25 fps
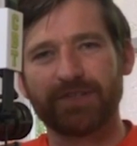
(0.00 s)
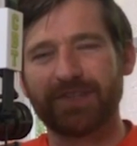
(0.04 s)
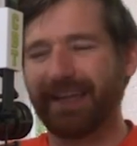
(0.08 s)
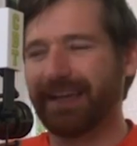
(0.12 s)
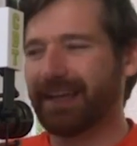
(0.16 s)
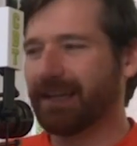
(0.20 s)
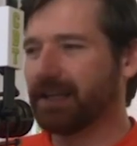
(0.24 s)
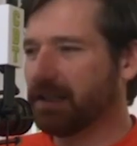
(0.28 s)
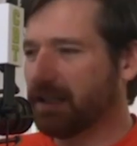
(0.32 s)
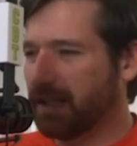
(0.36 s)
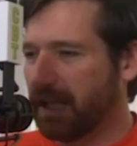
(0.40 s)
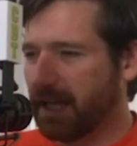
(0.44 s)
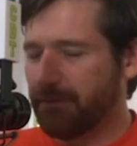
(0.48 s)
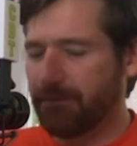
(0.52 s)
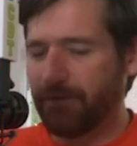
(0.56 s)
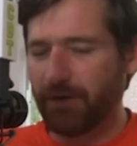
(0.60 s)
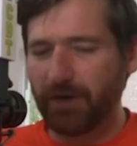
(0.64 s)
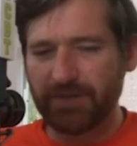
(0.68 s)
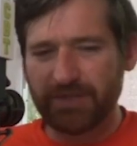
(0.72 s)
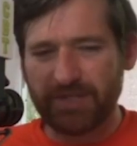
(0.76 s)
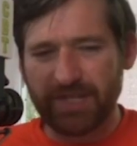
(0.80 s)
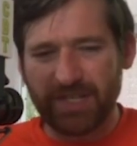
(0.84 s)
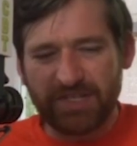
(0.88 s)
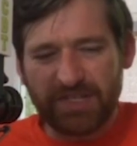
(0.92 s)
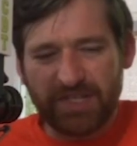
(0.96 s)
Like clay, for
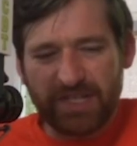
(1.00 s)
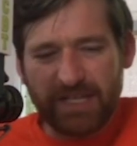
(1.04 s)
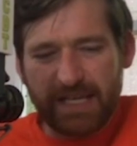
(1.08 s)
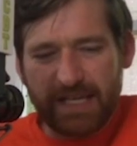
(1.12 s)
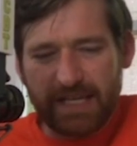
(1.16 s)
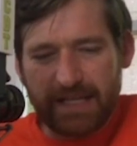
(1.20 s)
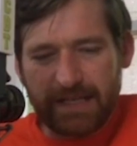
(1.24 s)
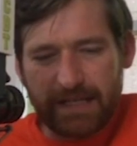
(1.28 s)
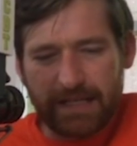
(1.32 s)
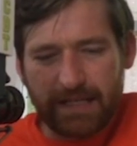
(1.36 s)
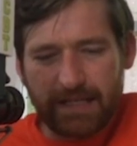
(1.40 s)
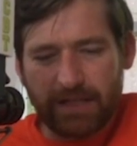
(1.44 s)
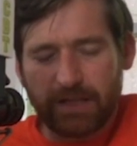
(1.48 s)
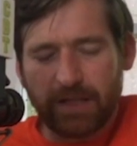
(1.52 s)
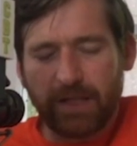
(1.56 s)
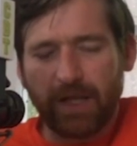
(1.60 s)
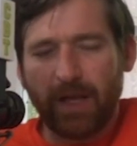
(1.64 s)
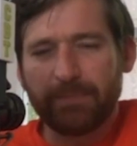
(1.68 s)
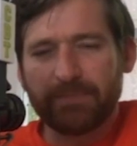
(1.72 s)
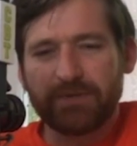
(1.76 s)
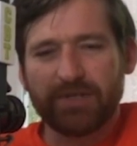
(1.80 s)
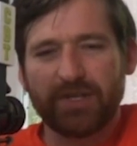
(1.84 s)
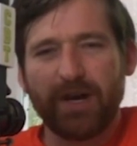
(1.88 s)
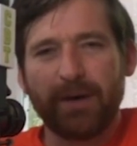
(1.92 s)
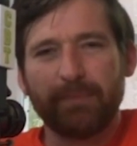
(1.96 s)
instance, it
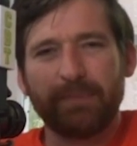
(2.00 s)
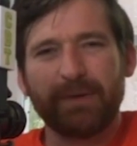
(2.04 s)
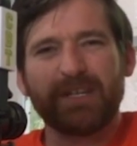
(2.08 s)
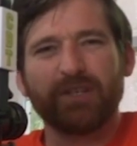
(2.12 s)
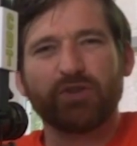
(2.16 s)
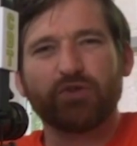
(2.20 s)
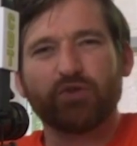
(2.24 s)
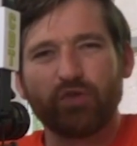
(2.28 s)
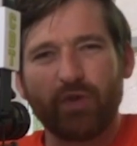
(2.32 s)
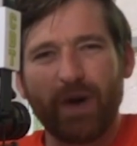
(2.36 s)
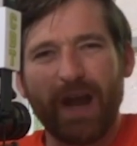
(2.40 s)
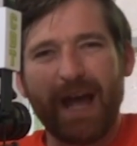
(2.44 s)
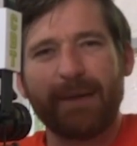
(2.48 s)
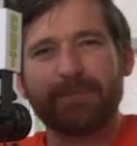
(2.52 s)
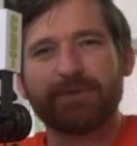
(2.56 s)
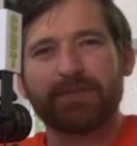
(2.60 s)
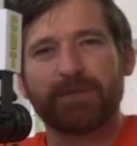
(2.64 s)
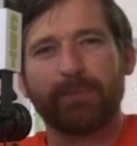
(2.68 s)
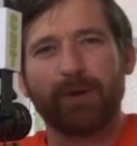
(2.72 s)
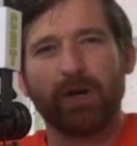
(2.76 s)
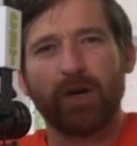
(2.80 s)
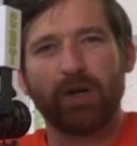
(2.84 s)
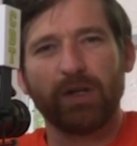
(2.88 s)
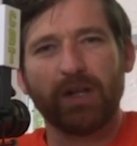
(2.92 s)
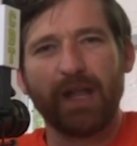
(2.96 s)
clumps up and grabs the
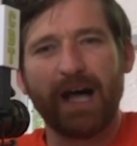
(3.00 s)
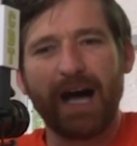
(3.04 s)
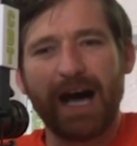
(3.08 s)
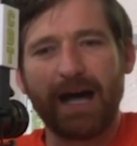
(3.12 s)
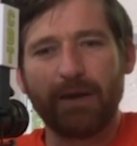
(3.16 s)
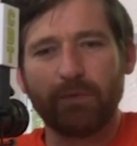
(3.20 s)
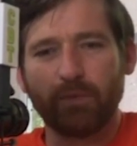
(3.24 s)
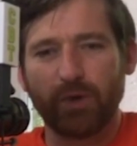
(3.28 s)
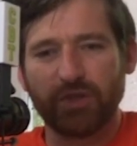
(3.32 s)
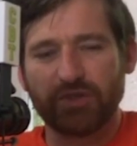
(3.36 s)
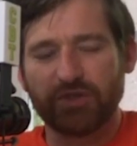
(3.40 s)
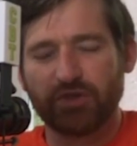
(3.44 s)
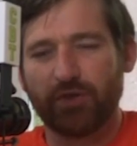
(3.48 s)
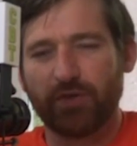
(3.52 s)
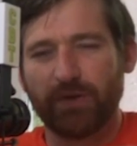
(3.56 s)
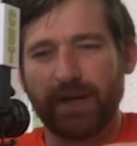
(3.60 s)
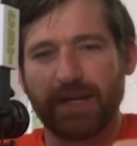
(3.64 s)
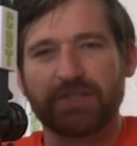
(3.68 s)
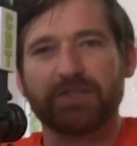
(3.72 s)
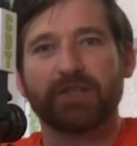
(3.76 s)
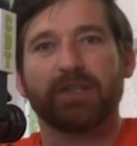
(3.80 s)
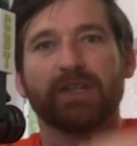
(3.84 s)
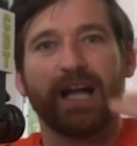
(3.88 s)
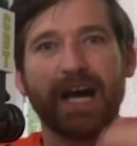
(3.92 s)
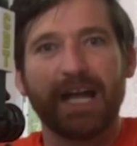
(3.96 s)
ball a lot, which
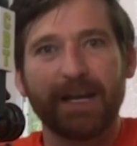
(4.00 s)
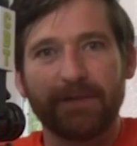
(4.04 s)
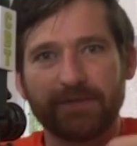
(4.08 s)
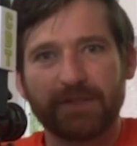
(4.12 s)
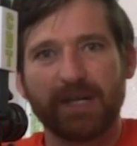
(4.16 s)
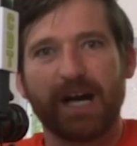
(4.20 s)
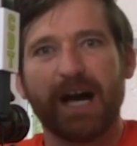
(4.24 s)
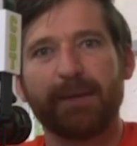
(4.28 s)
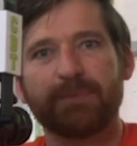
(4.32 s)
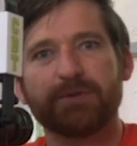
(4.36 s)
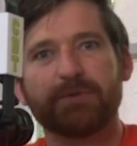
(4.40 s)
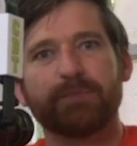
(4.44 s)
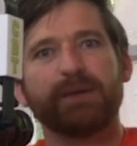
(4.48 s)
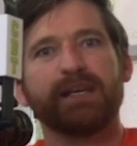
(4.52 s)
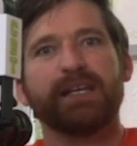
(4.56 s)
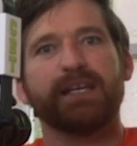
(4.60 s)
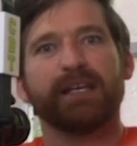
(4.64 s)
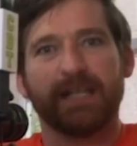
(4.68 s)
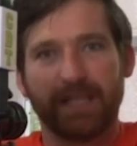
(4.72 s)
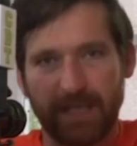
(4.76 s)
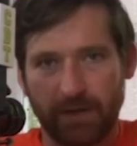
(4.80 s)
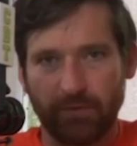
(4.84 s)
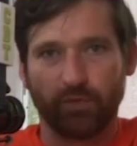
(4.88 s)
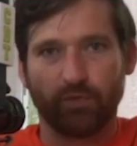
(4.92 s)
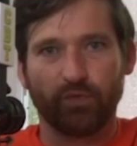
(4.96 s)
creates a lot of topspin
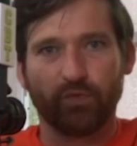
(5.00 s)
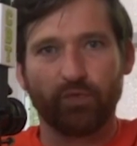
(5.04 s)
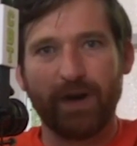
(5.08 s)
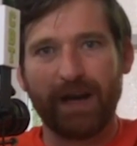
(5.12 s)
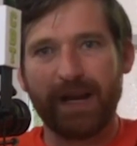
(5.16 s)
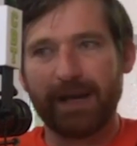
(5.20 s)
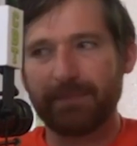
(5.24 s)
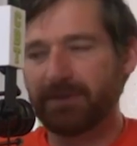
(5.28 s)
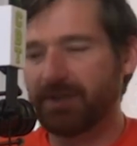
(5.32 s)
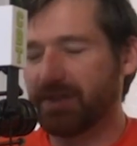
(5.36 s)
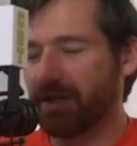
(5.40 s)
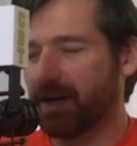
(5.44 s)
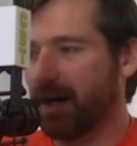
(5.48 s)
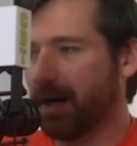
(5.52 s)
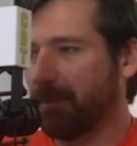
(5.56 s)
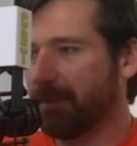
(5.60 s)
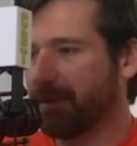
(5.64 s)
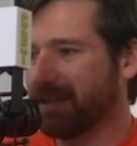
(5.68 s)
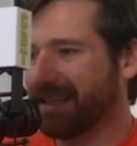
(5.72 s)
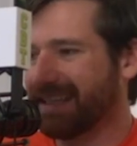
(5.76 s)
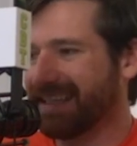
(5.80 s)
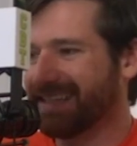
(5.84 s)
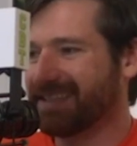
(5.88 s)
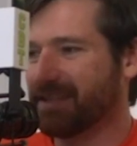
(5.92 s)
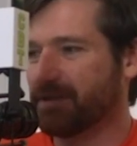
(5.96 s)
and ramps it up
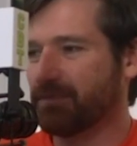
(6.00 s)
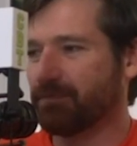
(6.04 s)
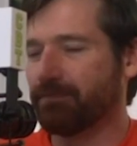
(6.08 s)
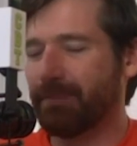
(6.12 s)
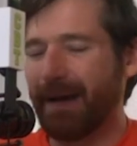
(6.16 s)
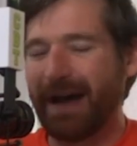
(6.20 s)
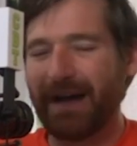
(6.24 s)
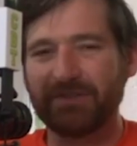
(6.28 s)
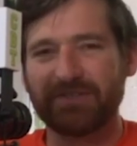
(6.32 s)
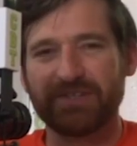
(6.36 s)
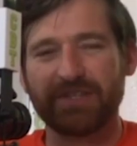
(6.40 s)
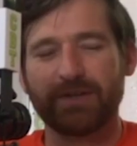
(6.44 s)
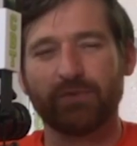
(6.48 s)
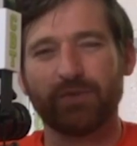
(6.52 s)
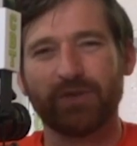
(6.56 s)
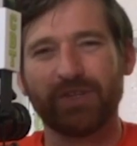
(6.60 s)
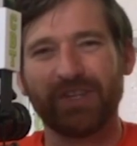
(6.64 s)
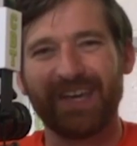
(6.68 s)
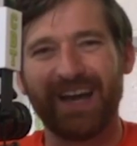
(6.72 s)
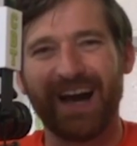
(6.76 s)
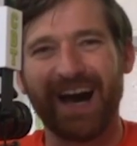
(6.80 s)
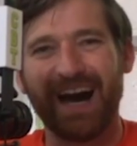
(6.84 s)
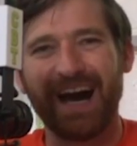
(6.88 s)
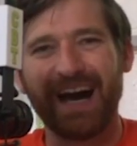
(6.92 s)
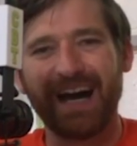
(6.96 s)
and gets it bouncing
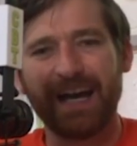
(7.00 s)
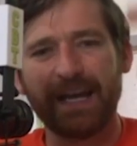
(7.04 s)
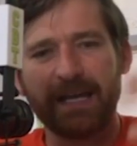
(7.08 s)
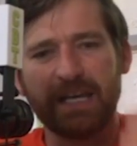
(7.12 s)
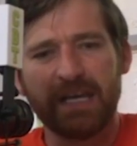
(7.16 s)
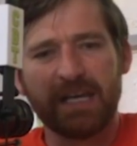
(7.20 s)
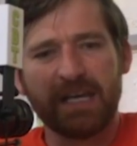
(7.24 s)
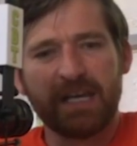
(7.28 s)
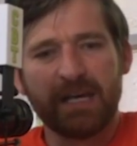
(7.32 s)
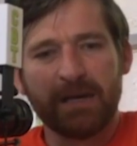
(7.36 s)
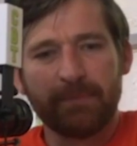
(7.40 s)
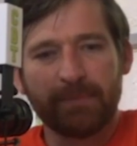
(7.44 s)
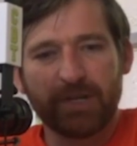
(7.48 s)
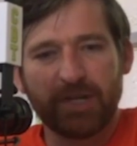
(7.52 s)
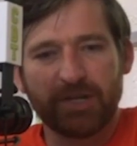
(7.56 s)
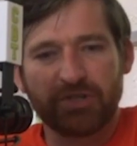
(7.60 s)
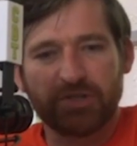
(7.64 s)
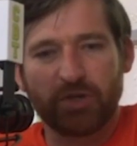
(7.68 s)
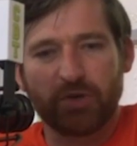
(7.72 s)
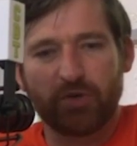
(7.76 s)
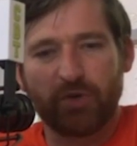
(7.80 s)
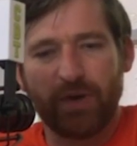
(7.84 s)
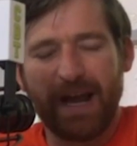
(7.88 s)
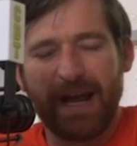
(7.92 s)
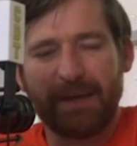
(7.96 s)
really high because
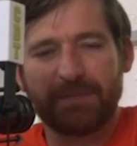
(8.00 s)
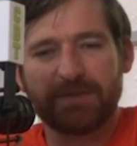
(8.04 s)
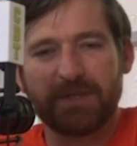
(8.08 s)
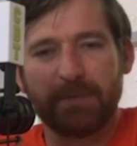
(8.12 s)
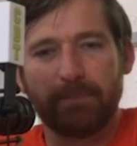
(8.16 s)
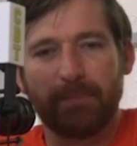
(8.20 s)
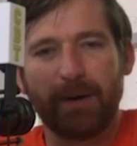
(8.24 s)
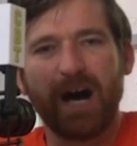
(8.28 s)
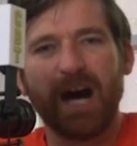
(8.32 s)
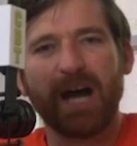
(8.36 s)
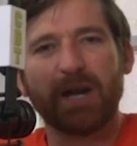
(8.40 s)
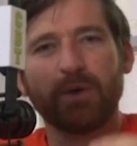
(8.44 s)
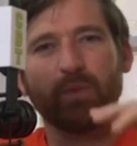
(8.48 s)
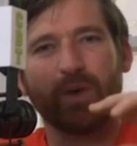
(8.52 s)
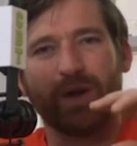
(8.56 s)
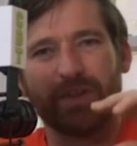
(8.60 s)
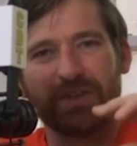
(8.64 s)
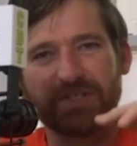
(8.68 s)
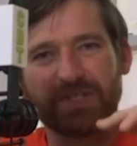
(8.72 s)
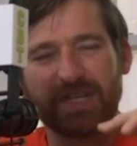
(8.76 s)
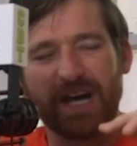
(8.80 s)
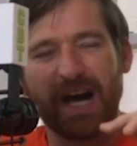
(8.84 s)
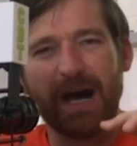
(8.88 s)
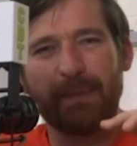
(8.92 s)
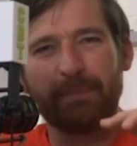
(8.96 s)
it grabs the bottom while
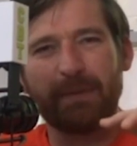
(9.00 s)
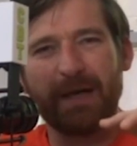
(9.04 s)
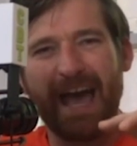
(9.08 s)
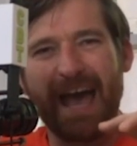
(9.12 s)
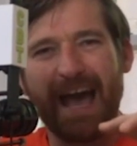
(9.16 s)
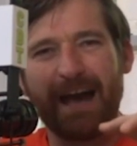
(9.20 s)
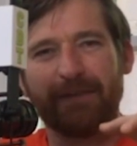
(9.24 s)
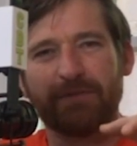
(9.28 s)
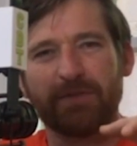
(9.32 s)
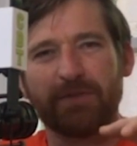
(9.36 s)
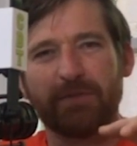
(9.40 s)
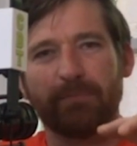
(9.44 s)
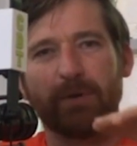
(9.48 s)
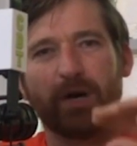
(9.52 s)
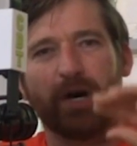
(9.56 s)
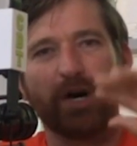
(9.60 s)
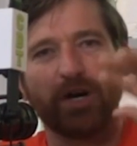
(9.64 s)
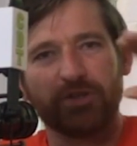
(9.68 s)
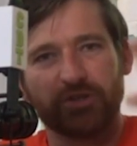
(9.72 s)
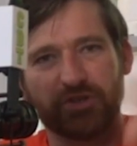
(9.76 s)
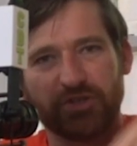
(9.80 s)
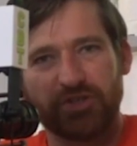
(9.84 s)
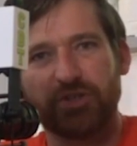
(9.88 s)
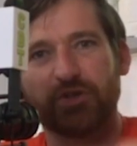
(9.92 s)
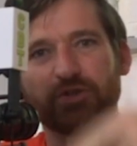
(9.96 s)
the top half of the ball
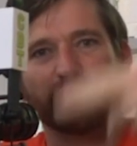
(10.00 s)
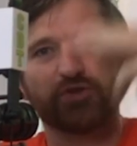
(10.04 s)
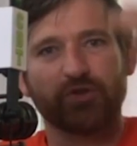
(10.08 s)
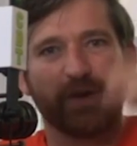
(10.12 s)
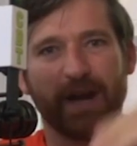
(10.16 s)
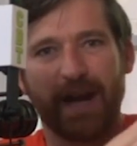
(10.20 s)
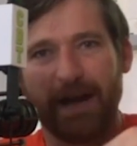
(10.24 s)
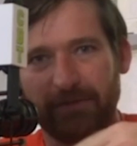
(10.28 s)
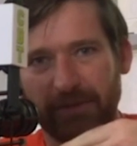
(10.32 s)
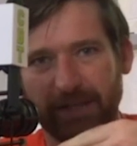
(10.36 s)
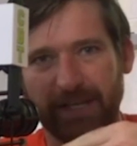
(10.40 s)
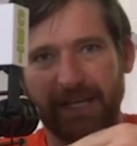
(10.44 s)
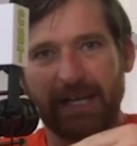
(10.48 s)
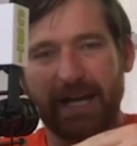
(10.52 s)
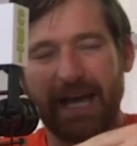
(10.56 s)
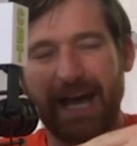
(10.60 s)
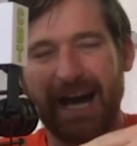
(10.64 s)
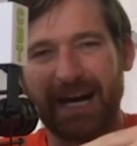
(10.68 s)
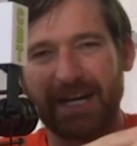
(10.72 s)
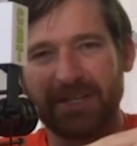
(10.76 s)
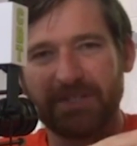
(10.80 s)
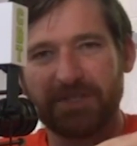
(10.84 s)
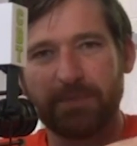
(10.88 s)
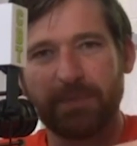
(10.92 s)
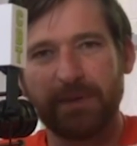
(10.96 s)
is still traveling at a
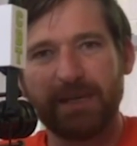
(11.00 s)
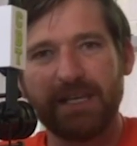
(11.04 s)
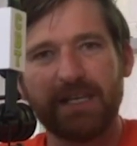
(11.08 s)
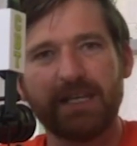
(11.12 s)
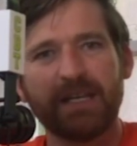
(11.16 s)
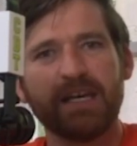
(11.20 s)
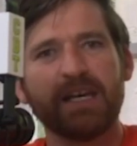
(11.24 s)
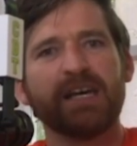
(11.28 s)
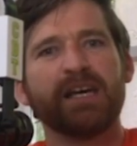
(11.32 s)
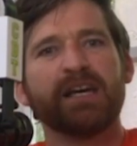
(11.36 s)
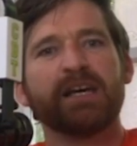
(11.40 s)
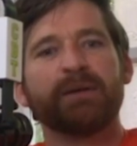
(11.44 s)
high speed,